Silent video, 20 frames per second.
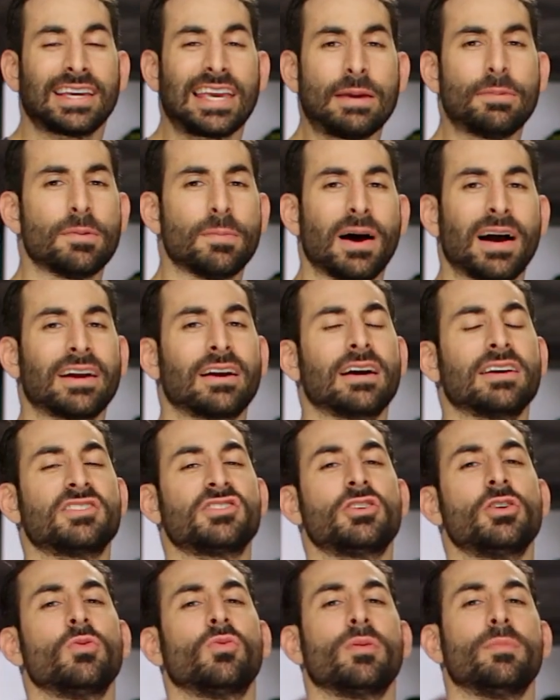Keep in mind, guys,
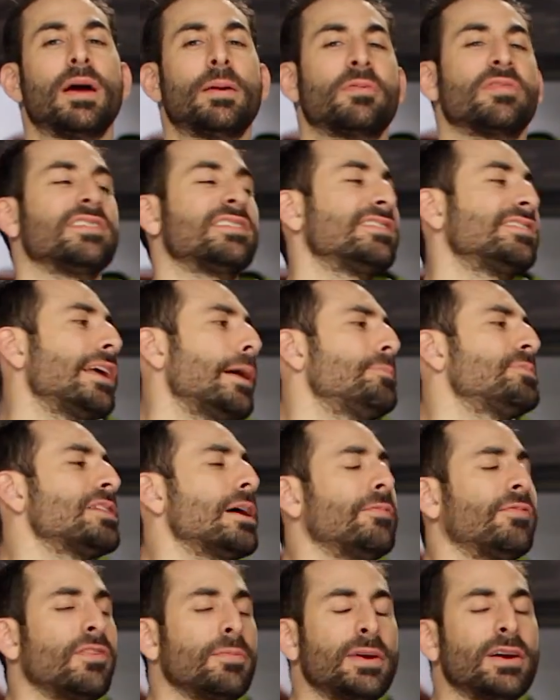too, remember the steps
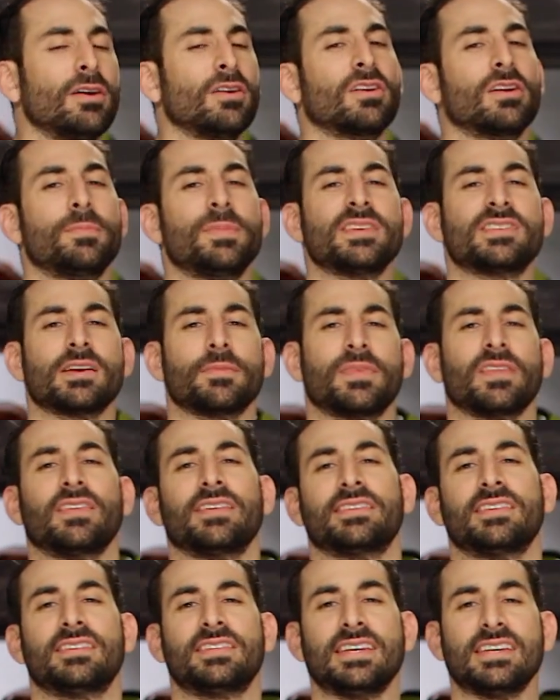up from here are gonna be something
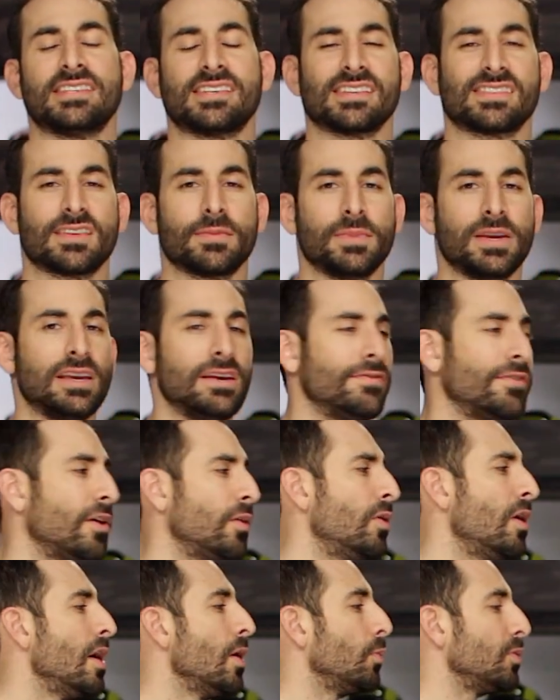like the D-System
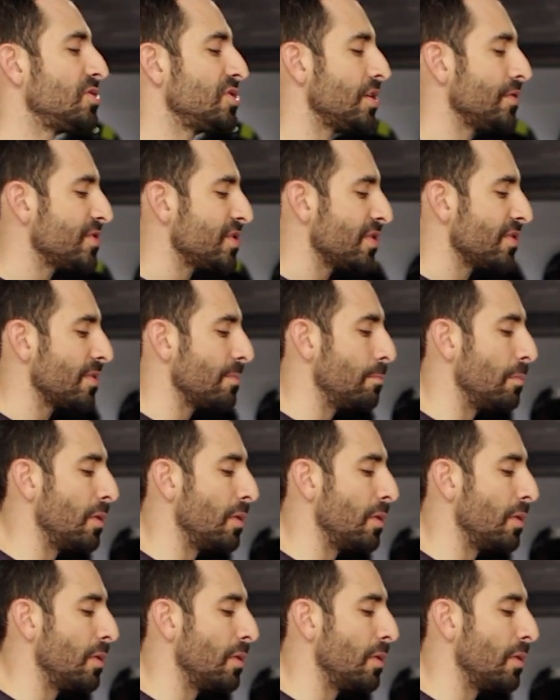Evo, which gives you the